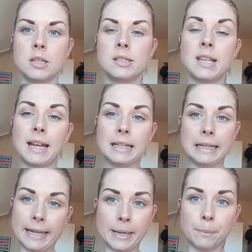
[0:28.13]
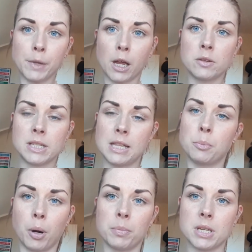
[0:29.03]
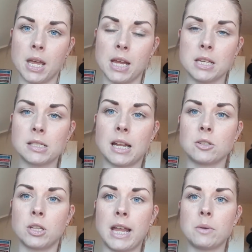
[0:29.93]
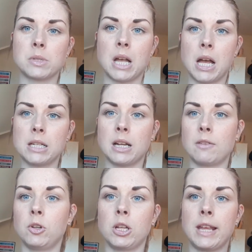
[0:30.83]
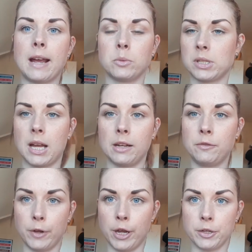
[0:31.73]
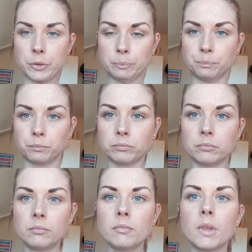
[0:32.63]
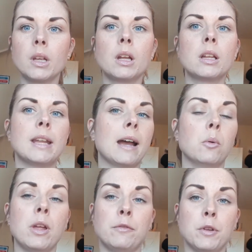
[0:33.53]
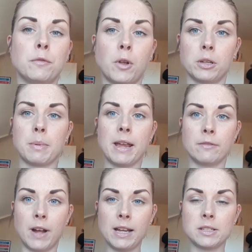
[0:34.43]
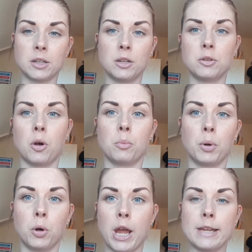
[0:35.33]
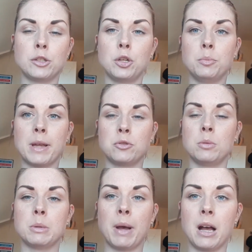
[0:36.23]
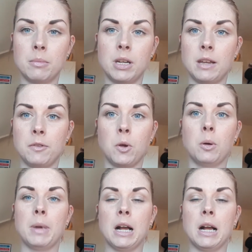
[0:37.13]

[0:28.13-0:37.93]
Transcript: Secondly, go see the property, stand on the outside and have a look at the outside first. Now, if you've followed my advice and not bought a 2-bedroom apartment, if your